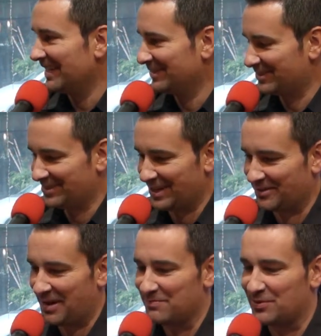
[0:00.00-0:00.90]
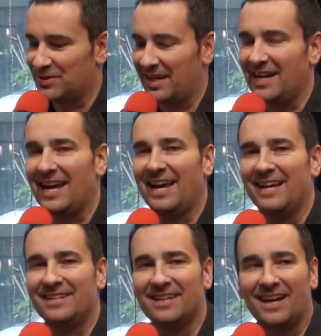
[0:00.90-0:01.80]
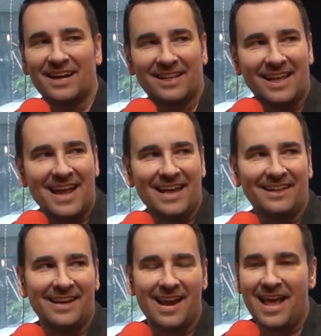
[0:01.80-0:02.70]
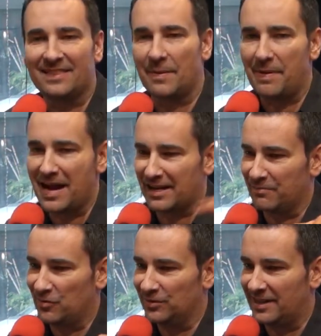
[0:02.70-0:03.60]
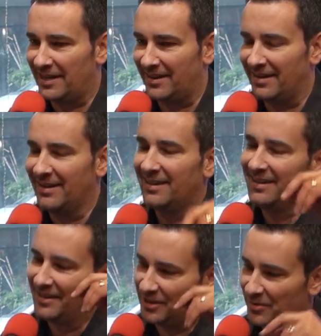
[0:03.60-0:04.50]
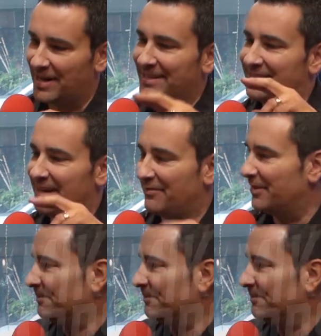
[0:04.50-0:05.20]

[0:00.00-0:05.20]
as Grapes would say. And Glenn Hanlon, net, the backup goaltender, Greg Steffen.